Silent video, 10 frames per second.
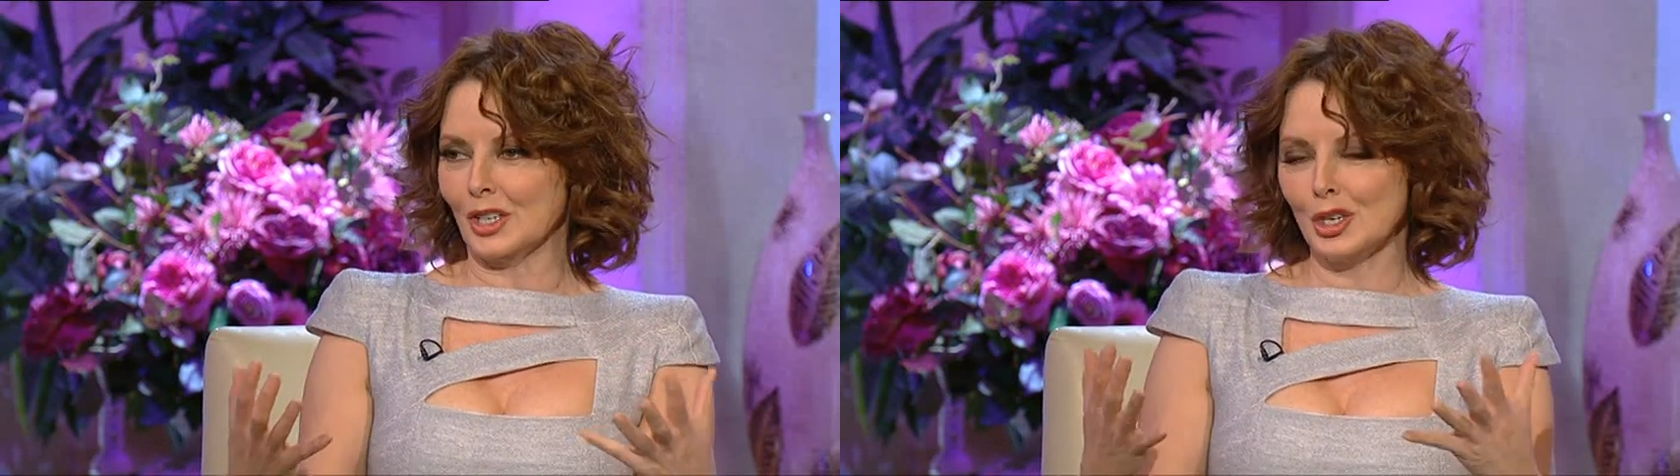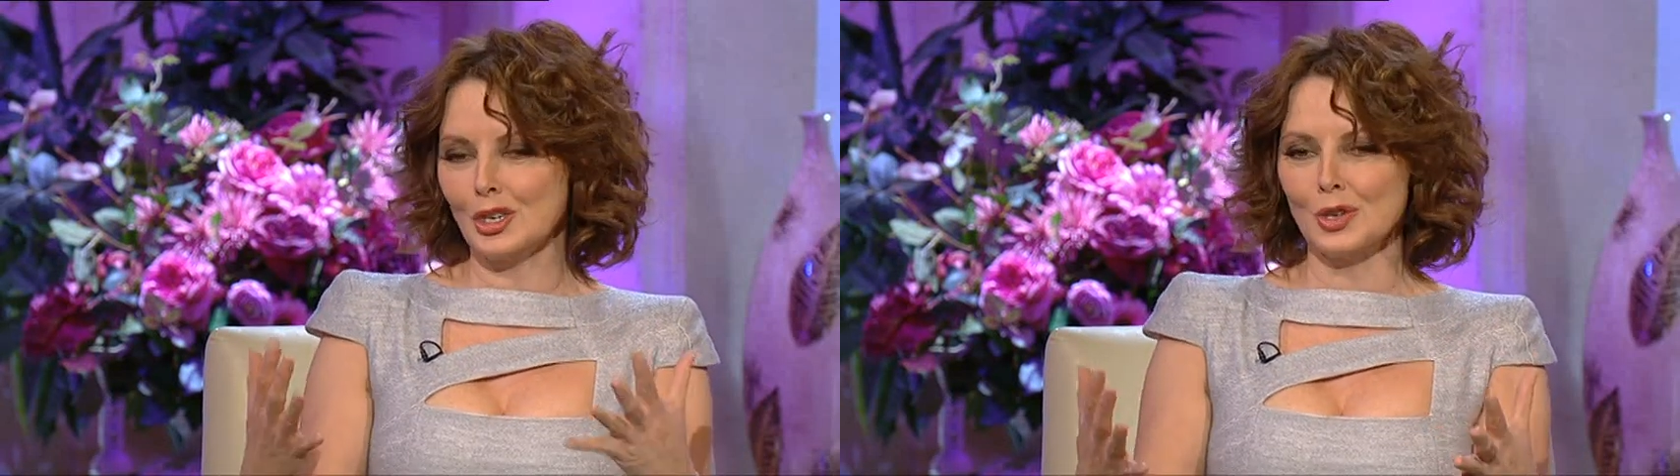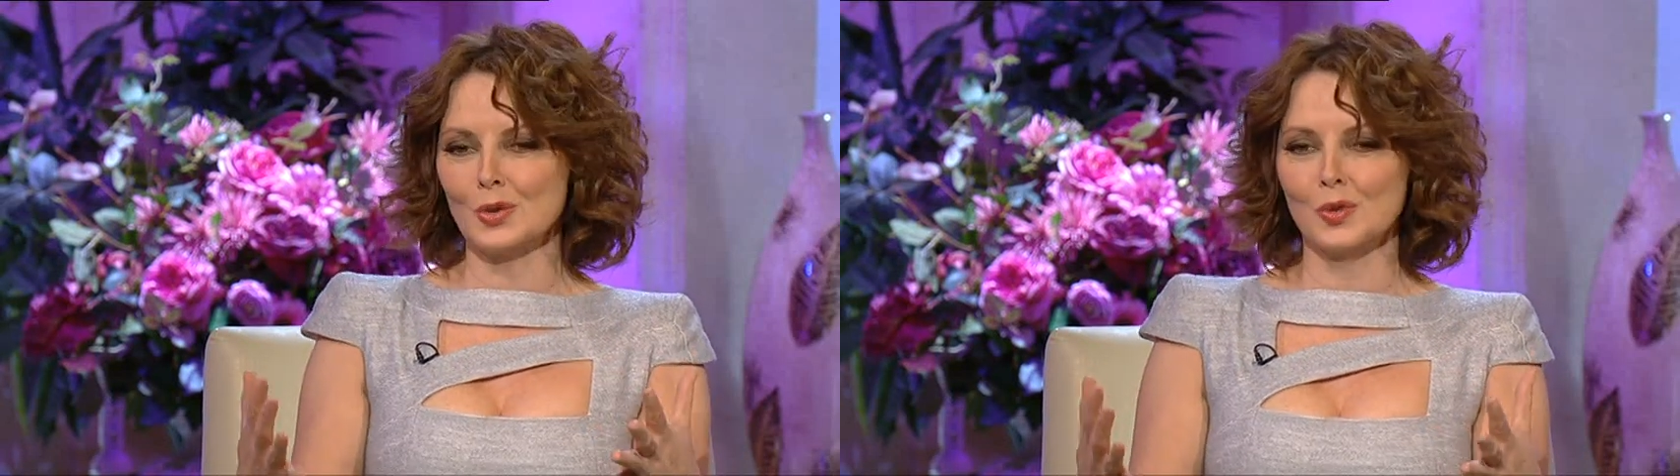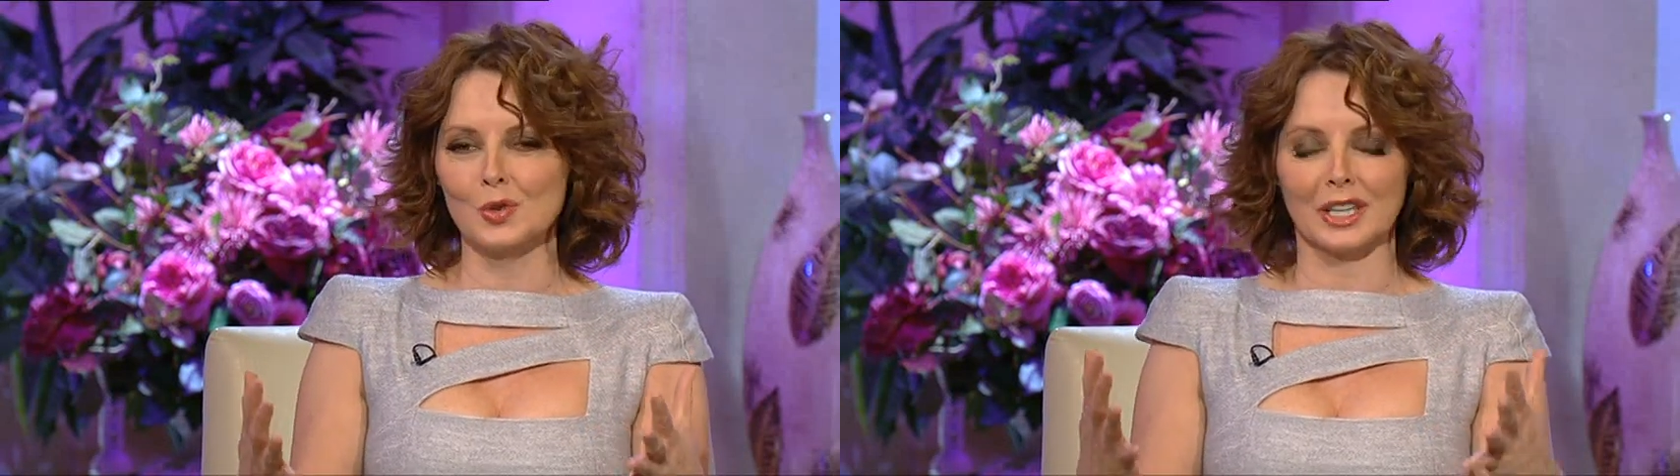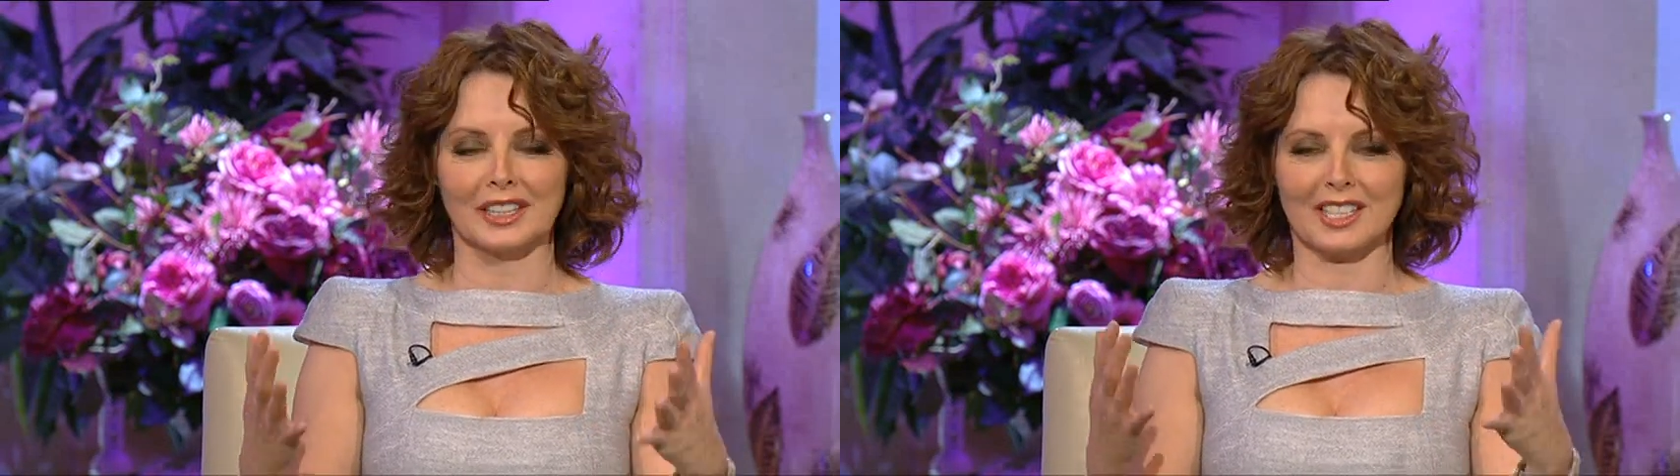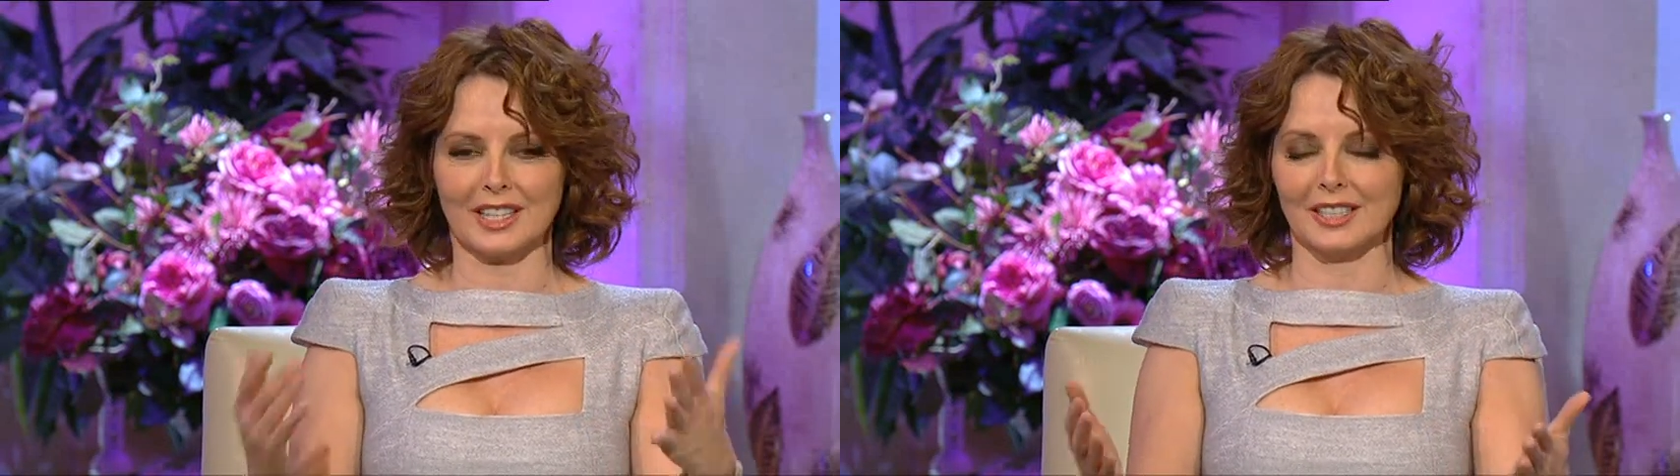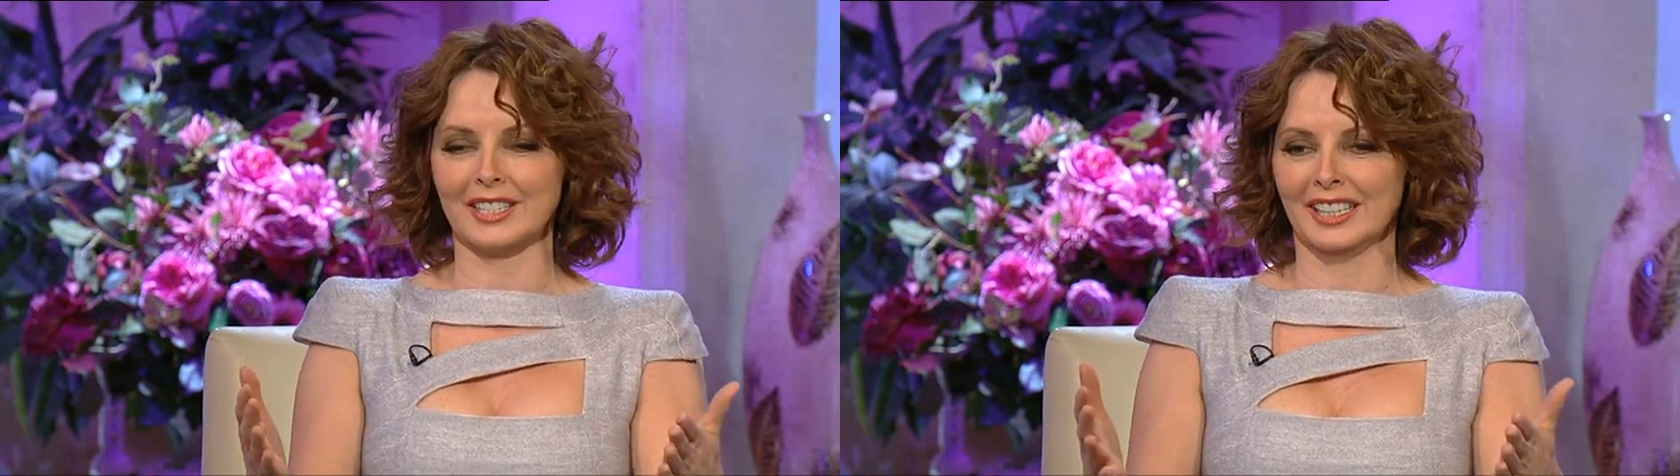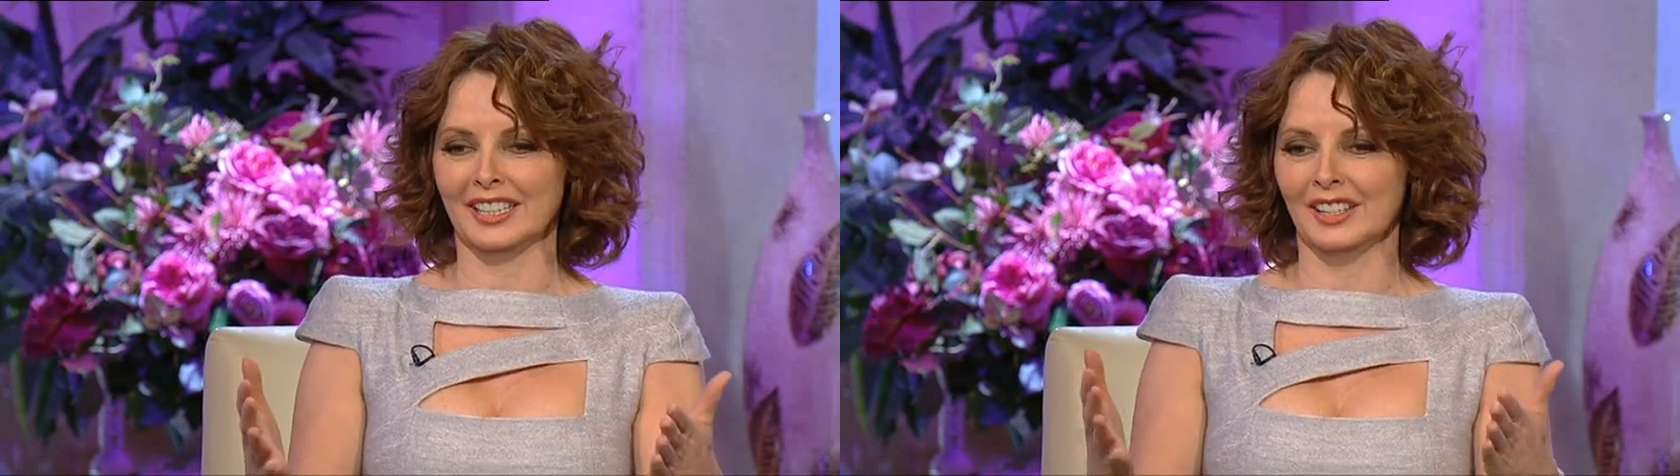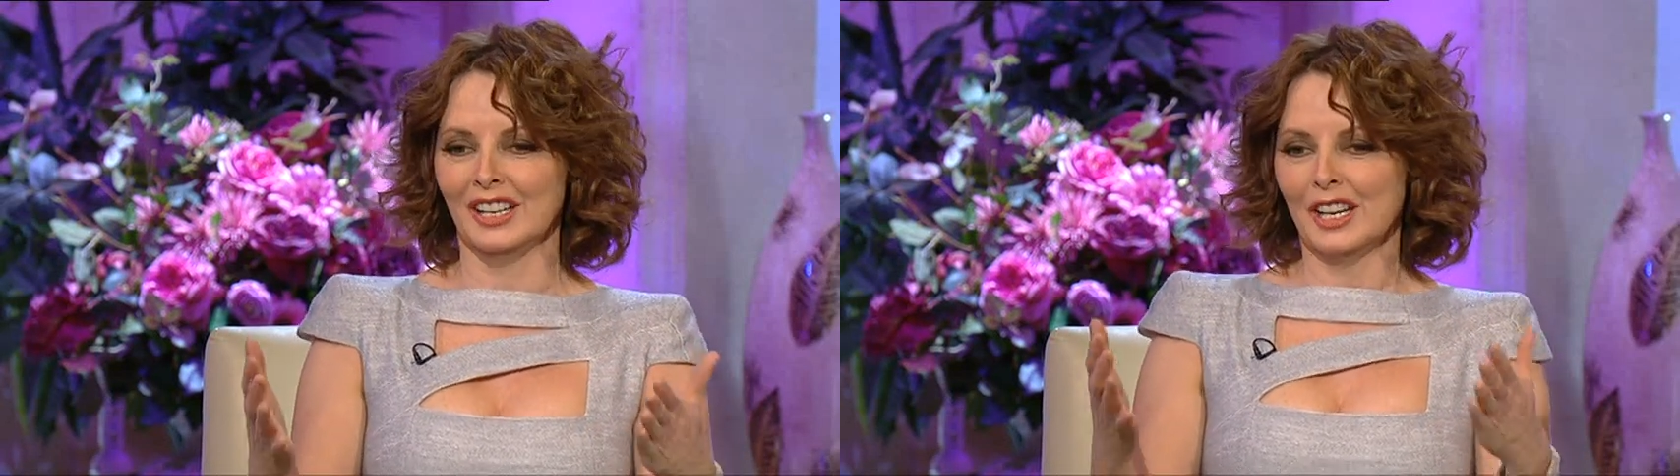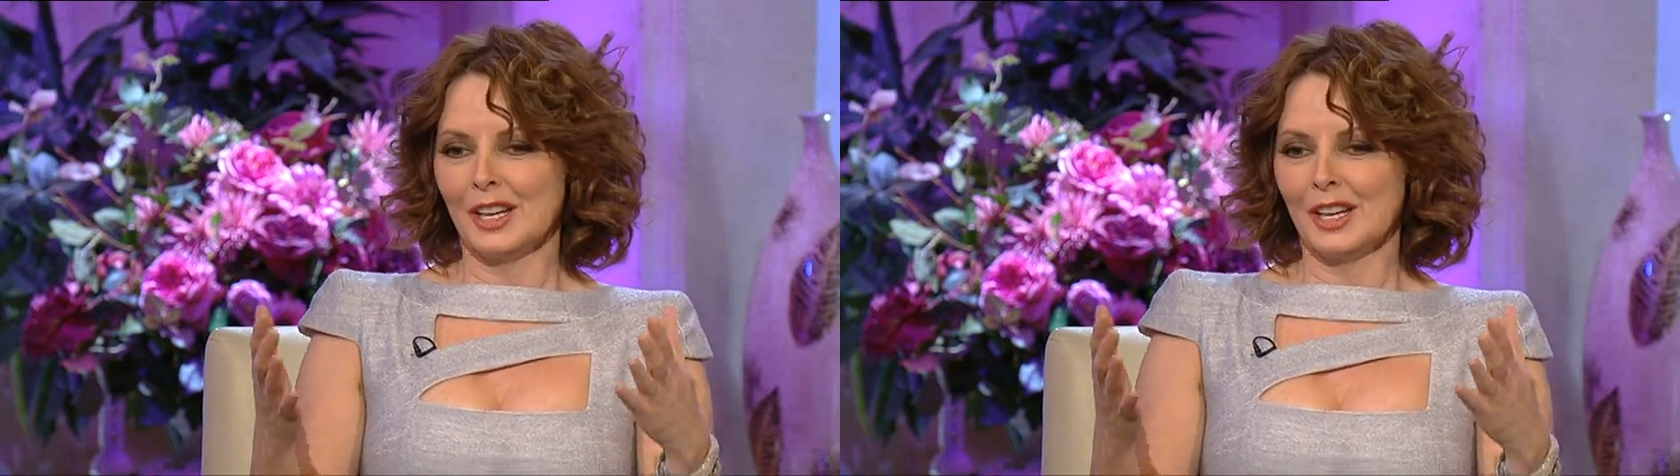huge, exciting